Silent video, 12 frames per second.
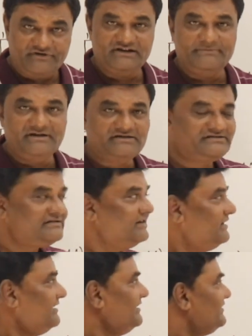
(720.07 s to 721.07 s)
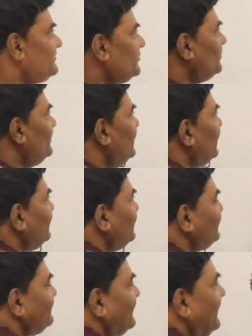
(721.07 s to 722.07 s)
of elements. So
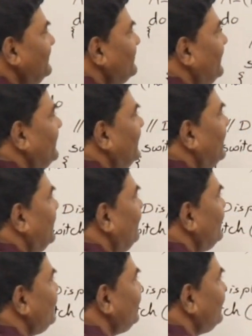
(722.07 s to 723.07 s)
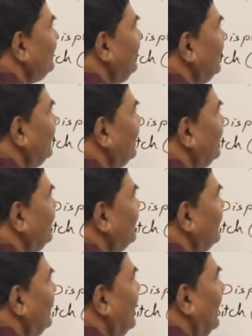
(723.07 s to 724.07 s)
this size of an array which is created,
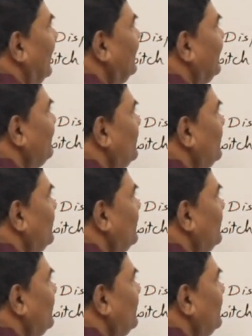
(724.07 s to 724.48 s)
I'll